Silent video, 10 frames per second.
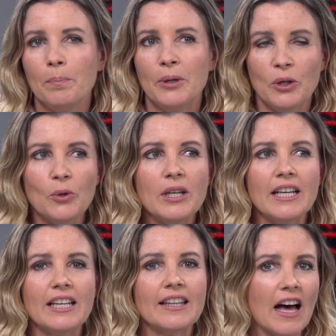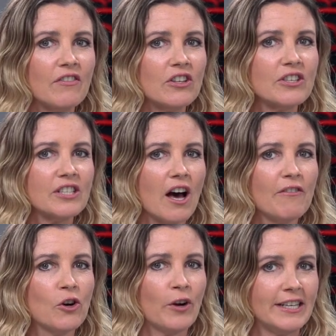beauty level
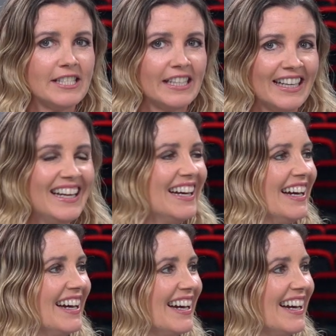yes, of crazy. It is. This